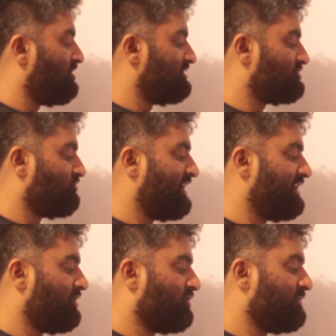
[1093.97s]
also.
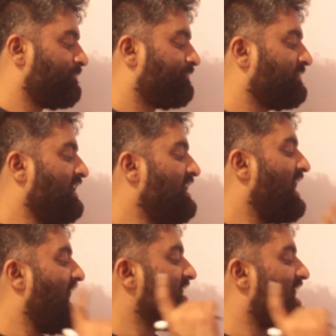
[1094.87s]
Very good.
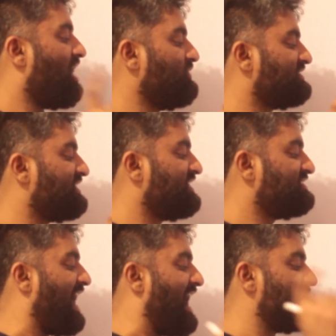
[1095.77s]
And now he says,
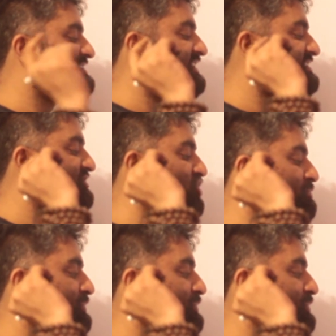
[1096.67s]
and since your